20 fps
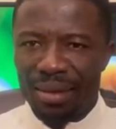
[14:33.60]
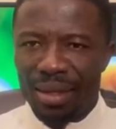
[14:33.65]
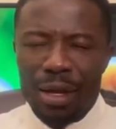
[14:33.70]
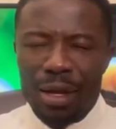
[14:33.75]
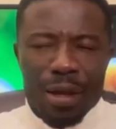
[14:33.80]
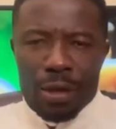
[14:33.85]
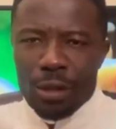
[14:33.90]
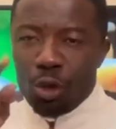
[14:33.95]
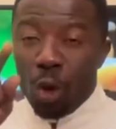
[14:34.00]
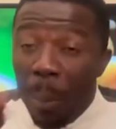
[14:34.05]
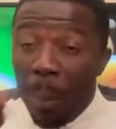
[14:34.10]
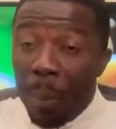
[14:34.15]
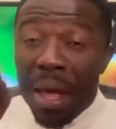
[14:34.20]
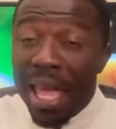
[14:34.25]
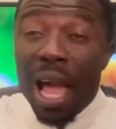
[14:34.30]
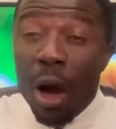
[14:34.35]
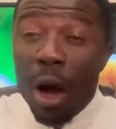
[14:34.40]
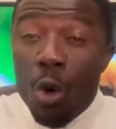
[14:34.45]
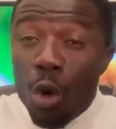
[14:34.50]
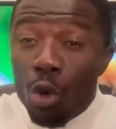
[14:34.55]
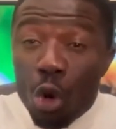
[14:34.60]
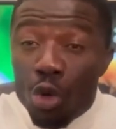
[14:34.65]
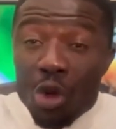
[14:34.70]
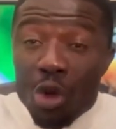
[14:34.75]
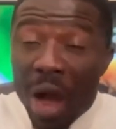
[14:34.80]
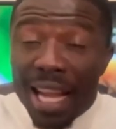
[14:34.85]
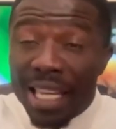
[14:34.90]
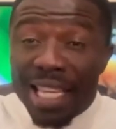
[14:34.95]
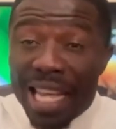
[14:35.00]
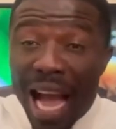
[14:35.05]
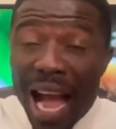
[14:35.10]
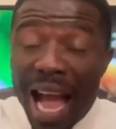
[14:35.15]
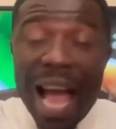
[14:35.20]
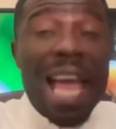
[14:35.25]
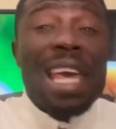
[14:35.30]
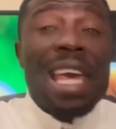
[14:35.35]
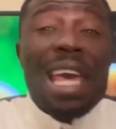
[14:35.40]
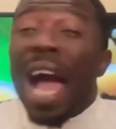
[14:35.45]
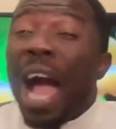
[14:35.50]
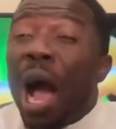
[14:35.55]
So be you could idea
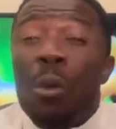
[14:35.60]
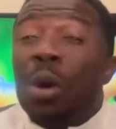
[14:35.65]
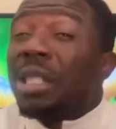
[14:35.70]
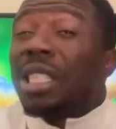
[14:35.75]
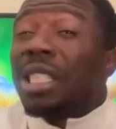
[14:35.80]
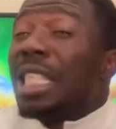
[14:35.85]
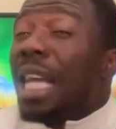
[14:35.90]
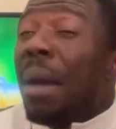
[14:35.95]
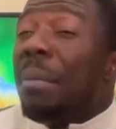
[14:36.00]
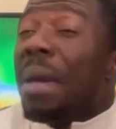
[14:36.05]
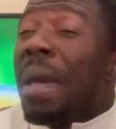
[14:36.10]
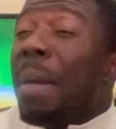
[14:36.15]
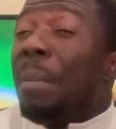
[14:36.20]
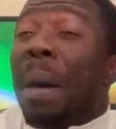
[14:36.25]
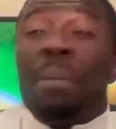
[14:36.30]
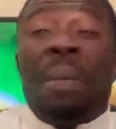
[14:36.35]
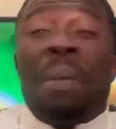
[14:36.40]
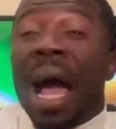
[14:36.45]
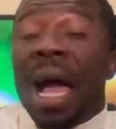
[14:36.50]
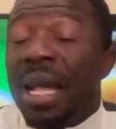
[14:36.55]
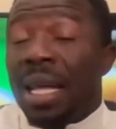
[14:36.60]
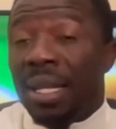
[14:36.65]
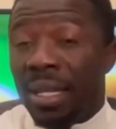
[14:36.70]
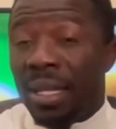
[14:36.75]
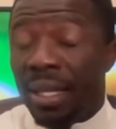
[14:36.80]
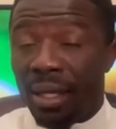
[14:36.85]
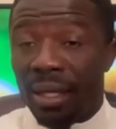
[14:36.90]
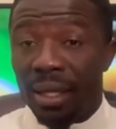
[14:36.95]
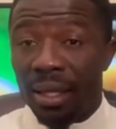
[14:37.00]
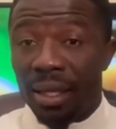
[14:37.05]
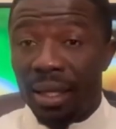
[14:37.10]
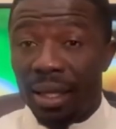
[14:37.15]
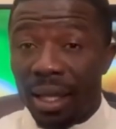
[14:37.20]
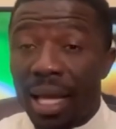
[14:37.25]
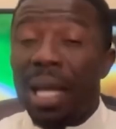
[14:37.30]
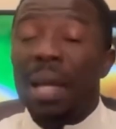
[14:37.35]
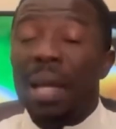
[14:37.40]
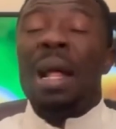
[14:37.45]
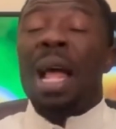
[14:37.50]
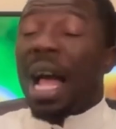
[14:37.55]
a how what yammy, Papa.
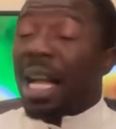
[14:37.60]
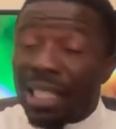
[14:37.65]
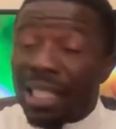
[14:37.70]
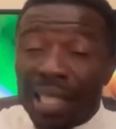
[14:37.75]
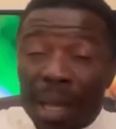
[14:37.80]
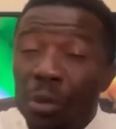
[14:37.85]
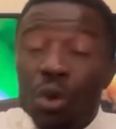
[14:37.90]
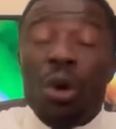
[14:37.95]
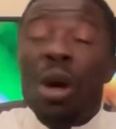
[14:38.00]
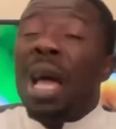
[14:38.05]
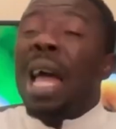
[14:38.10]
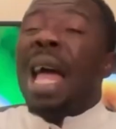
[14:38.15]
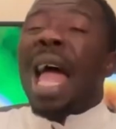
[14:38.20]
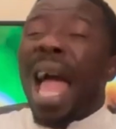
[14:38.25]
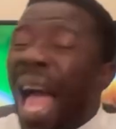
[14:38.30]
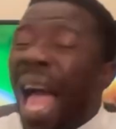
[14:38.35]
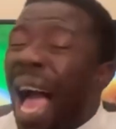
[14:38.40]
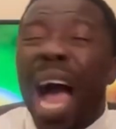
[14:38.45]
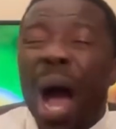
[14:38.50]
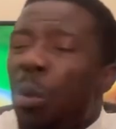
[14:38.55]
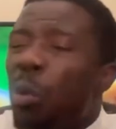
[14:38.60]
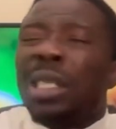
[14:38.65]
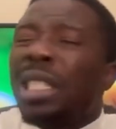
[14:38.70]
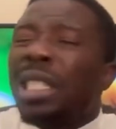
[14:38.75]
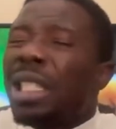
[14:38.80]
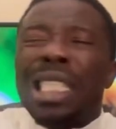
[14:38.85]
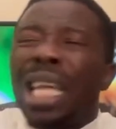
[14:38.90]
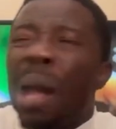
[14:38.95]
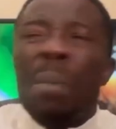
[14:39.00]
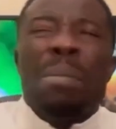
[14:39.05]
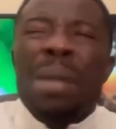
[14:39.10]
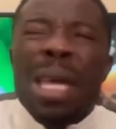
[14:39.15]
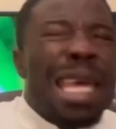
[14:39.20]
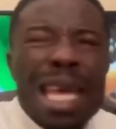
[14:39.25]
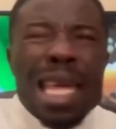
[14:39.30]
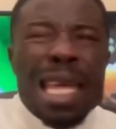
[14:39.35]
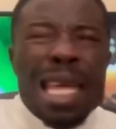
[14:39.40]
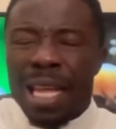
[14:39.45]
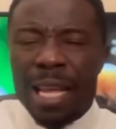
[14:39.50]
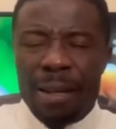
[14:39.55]
Some a how what
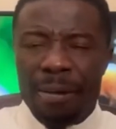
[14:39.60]
yammy.